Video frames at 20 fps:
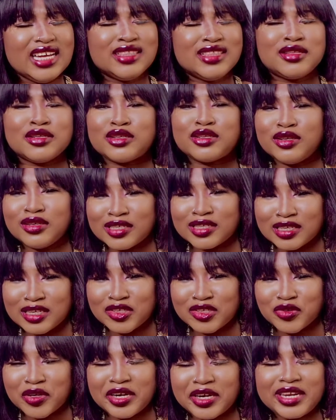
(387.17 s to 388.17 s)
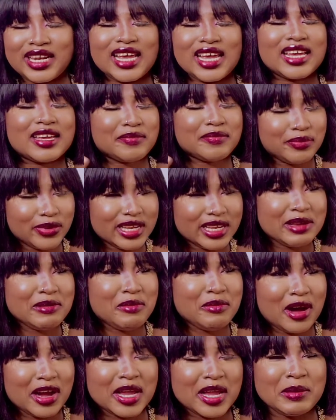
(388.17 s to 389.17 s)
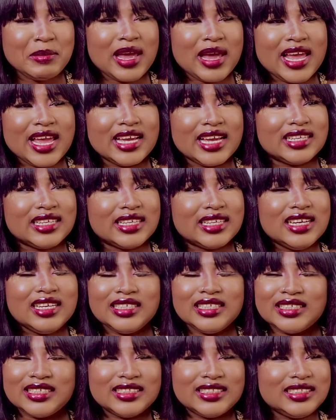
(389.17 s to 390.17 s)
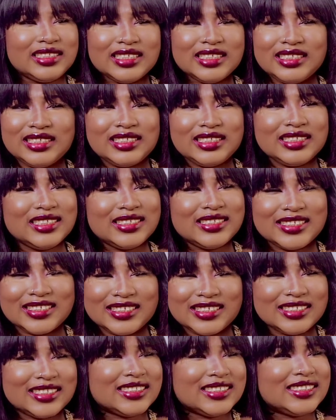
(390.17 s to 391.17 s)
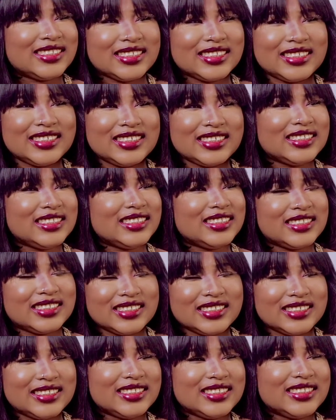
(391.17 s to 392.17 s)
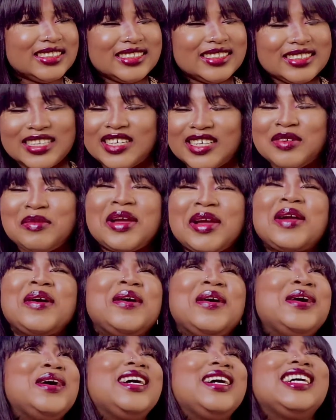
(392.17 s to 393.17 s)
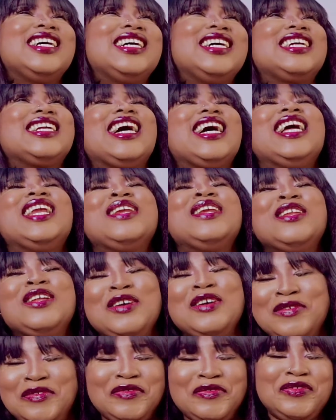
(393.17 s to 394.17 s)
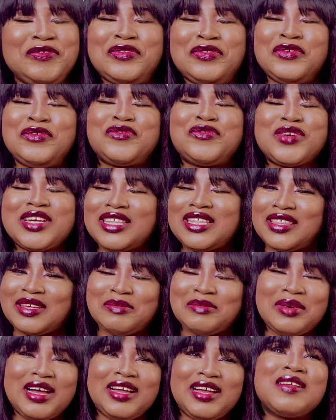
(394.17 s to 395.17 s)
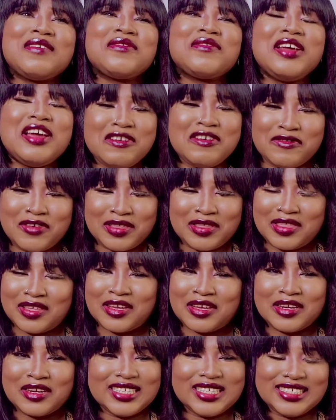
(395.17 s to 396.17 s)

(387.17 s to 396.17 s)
The song is literally like playing back in my head. Dun, dun, dun, dun, dun, dun, dun. Oh my god, I love the rhythm, I love everything.